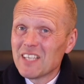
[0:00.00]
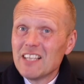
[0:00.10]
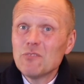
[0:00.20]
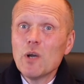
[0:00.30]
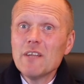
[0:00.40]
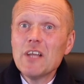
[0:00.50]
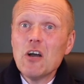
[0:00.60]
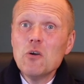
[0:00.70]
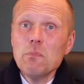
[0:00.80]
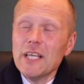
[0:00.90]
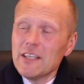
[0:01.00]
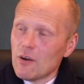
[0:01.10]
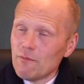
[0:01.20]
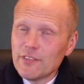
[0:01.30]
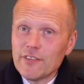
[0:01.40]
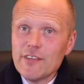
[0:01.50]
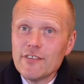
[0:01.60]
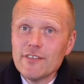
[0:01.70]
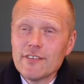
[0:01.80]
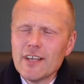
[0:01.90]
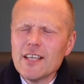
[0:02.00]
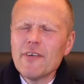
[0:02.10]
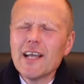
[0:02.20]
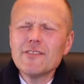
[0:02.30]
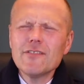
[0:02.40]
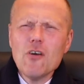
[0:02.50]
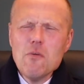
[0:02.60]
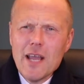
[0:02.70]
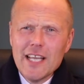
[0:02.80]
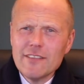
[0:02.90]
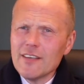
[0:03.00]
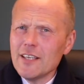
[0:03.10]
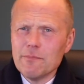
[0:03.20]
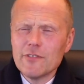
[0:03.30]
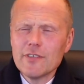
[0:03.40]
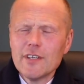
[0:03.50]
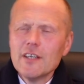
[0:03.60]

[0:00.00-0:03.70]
it's one of the opening conversations that I've had so many times.